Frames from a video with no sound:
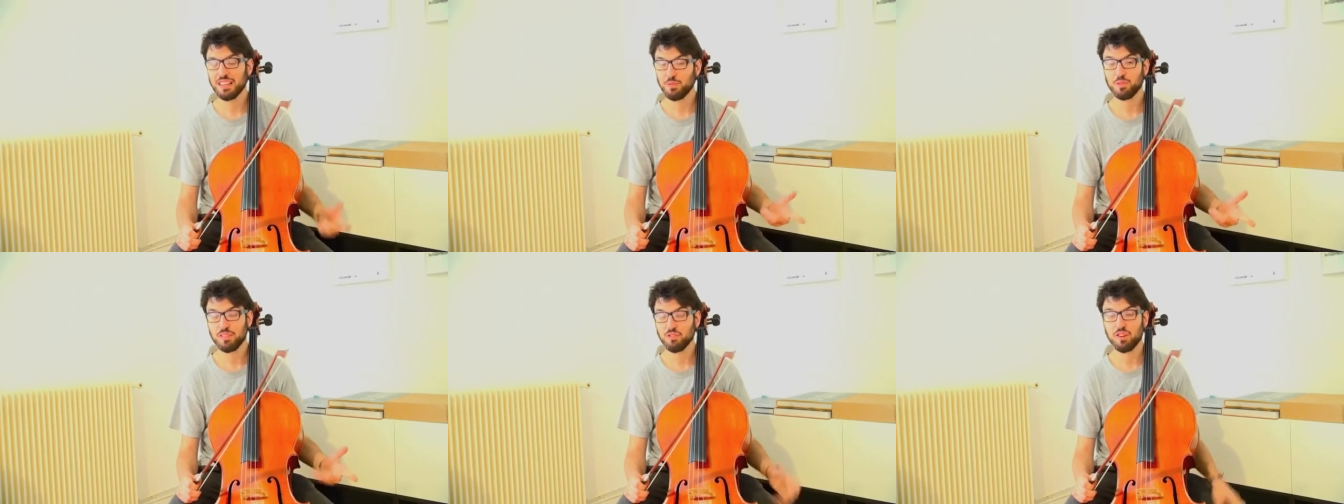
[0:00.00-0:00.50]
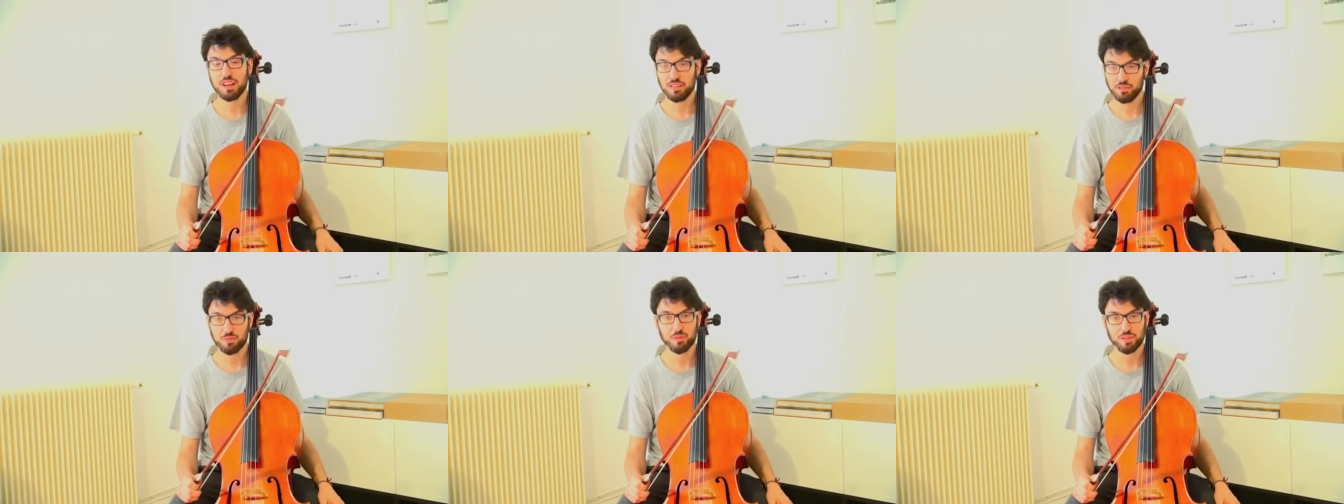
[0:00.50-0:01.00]
was a
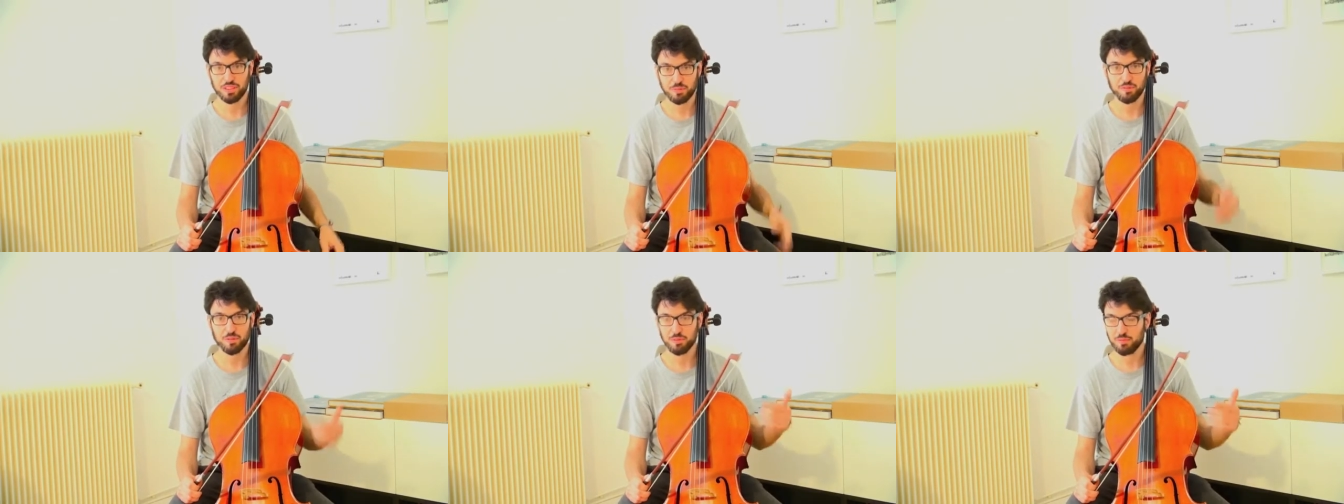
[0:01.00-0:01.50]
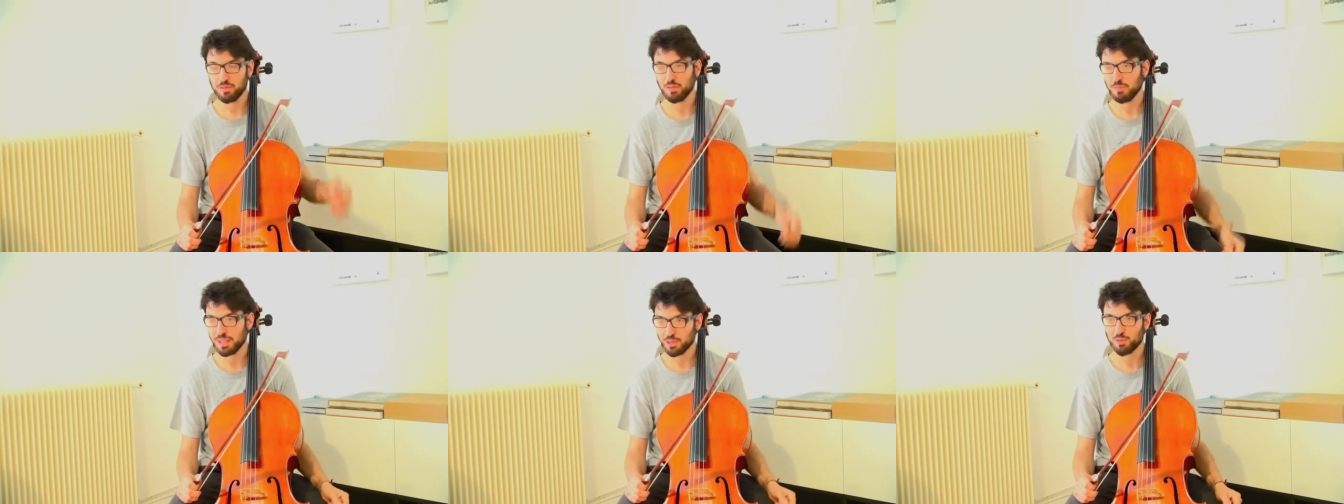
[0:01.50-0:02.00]
challenge for
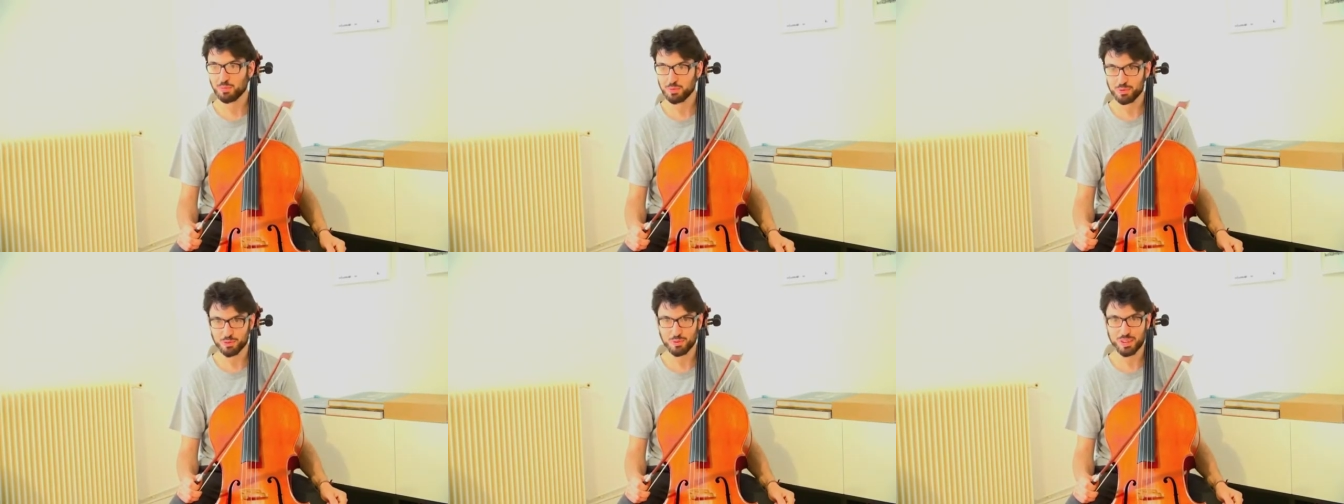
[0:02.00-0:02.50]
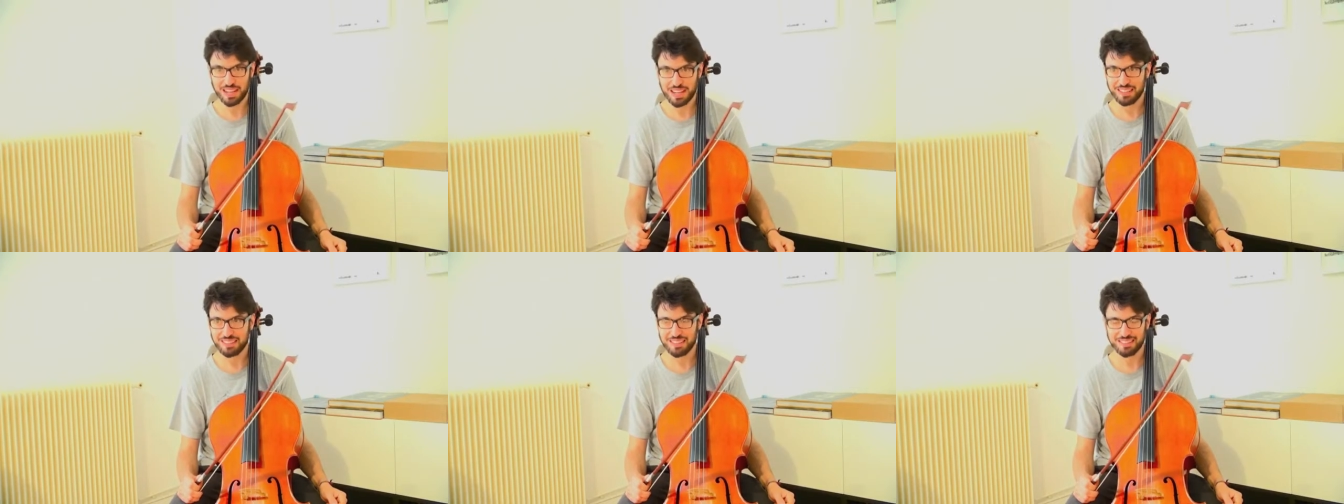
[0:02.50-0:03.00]
my group to
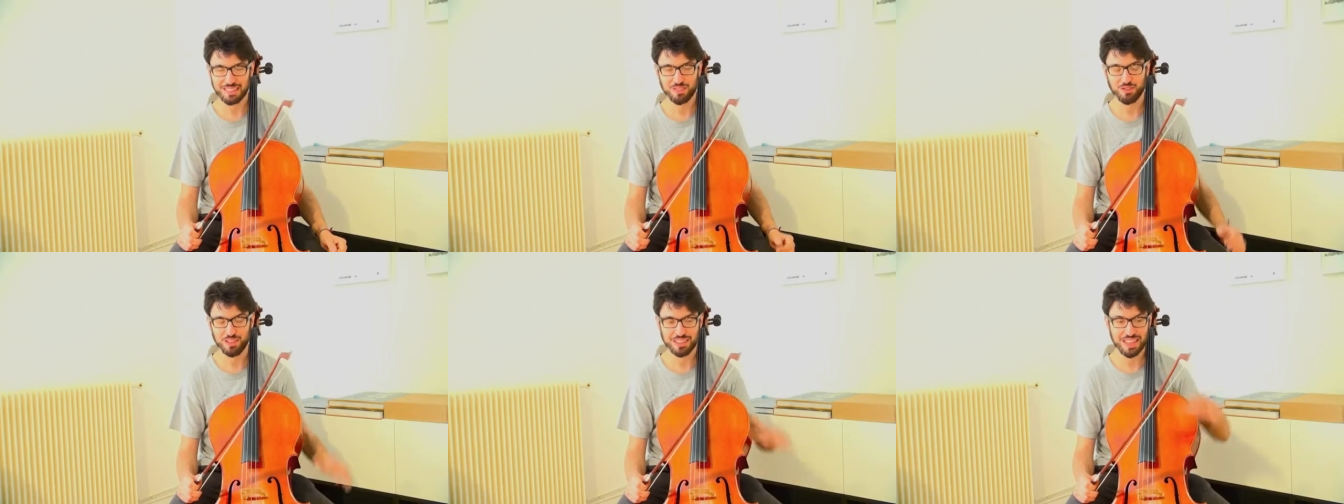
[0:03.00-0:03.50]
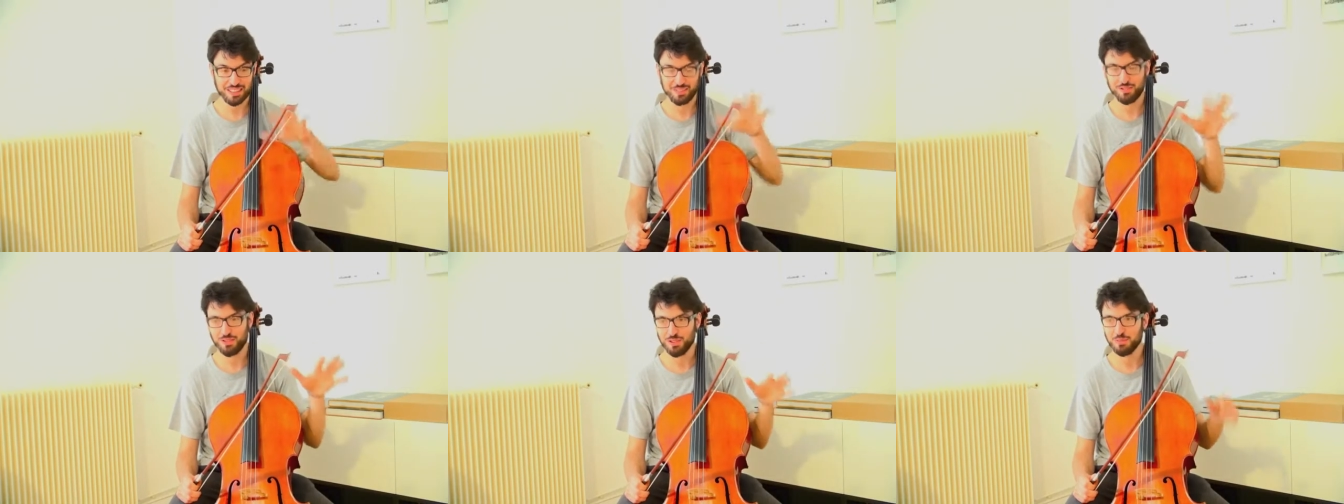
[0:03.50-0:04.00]
realize such a
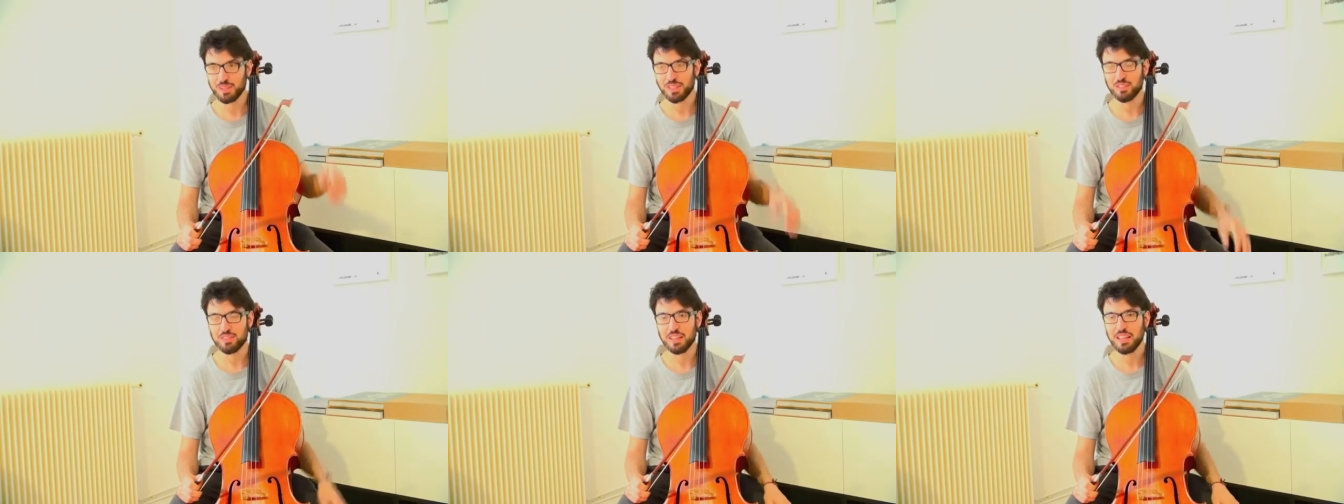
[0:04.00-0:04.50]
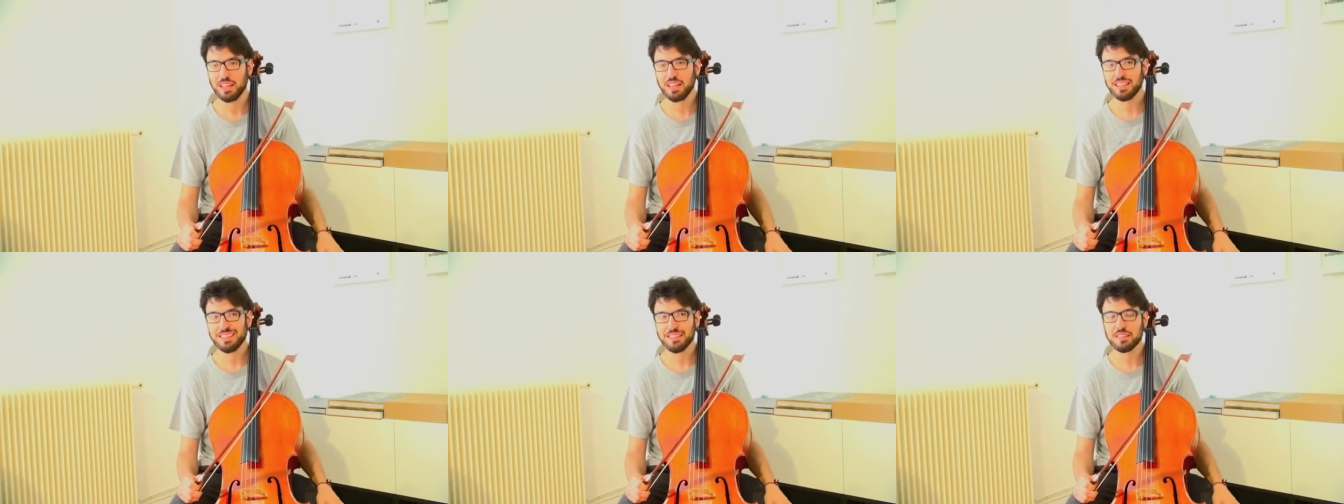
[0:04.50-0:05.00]
texture, because
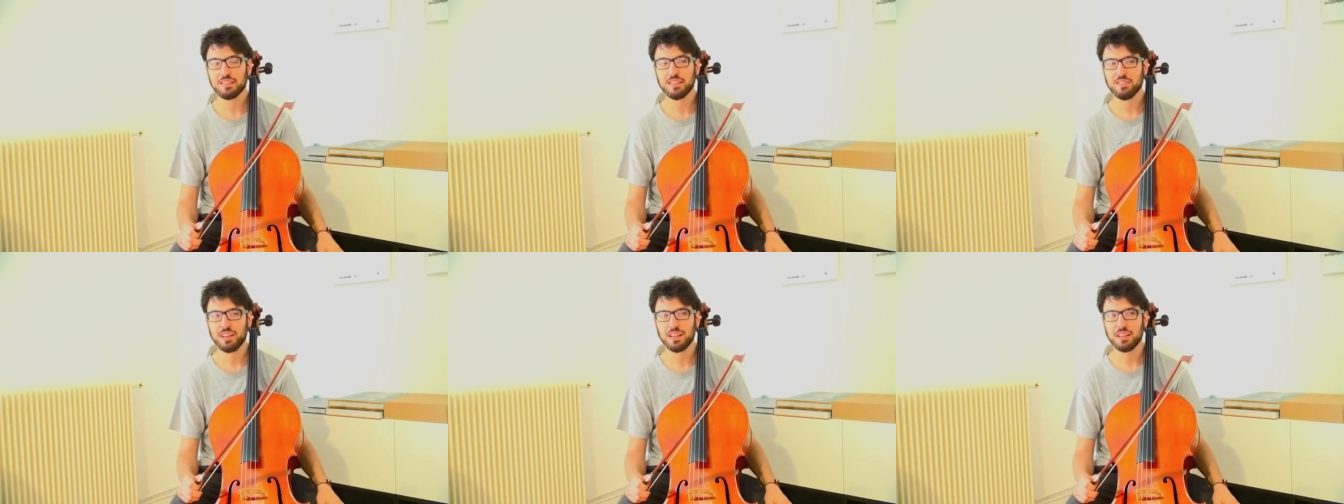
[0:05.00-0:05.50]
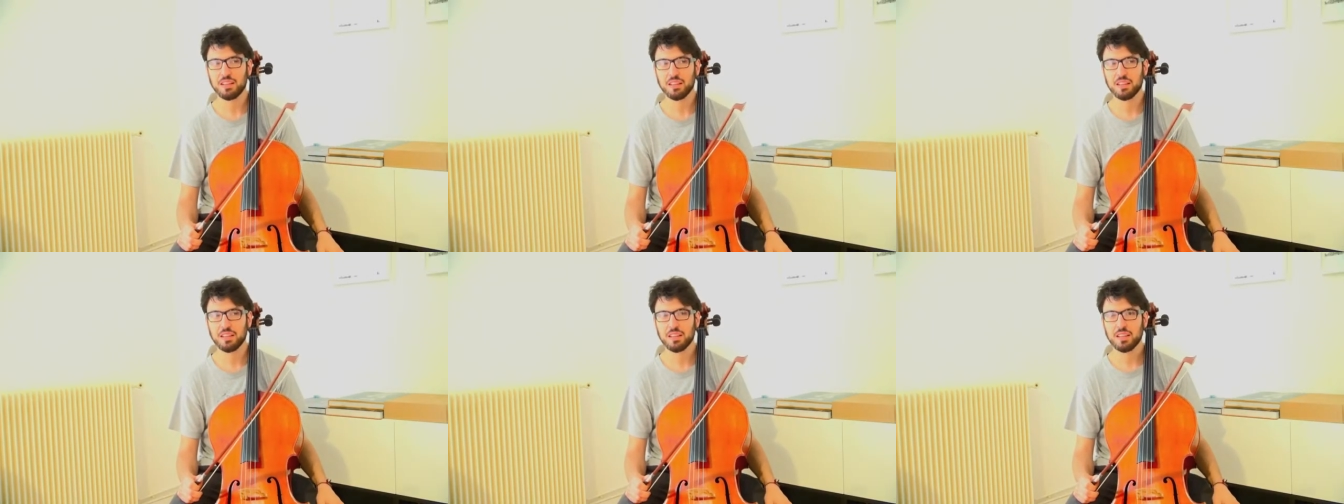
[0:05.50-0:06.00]
this is a very